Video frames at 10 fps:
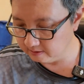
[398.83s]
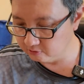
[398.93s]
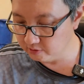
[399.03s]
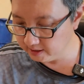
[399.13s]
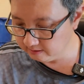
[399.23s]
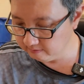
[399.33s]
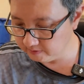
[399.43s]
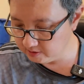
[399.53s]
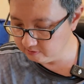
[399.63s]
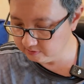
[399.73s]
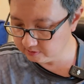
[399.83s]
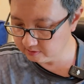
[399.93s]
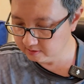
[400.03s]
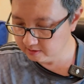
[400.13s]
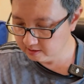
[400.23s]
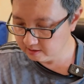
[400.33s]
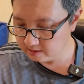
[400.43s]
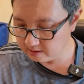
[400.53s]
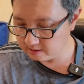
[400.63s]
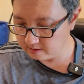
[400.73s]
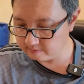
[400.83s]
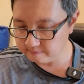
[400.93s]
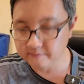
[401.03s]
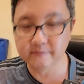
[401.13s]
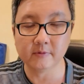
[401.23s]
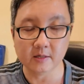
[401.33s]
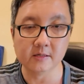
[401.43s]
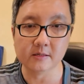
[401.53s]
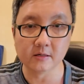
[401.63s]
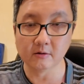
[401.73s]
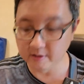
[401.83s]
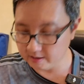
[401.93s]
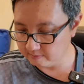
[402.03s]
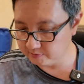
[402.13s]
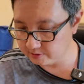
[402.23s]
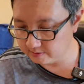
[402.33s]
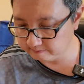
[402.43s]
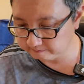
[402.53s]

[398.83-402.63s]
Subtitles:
cooking videos. This is a great option.